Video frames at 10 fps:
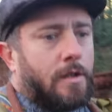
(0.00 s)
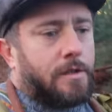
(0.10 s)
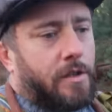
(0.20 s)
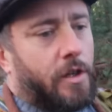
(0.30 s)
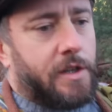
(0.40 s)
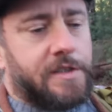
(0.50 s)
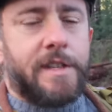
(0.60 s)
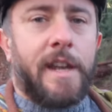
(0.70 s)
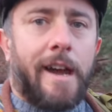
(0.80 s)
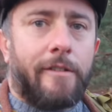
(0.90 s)
So a
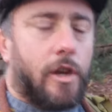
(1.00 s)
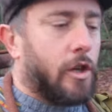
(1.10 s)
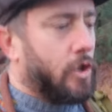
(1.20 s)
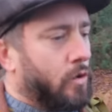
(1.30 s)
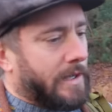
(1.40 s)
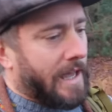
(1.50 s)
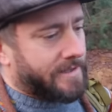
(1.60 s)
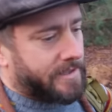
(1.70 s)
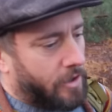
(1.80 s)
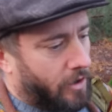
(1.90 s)
scenario, you get
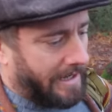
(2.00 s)
to your